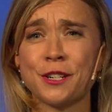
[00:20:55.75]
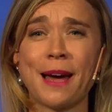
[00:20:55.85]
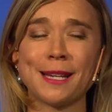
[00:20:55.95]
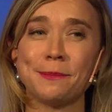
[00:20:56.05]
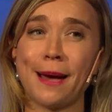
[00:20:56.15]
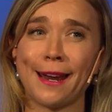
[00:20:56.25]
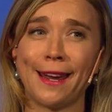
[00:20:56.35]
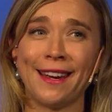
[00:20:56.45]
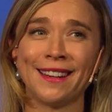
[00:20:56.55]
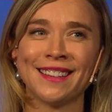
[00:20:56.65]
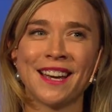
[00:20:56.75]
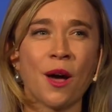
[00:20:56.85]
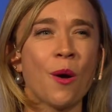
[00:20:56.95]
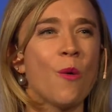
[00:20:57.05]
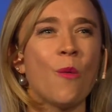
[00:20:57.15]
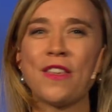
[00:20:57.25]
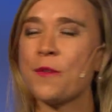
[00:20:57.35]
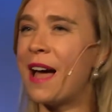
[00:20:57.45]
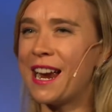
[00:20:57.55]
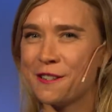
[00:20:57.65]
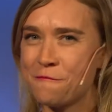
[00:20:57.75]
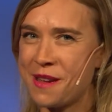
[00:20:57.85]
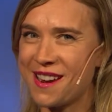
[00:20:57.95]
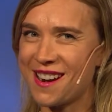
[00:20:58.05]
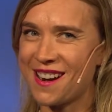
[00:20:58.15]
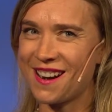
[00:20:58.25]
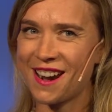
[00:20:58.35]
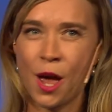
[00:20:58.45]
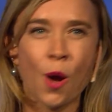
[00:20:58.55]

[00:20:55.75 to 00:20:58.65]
your best buddy with a pint of beer,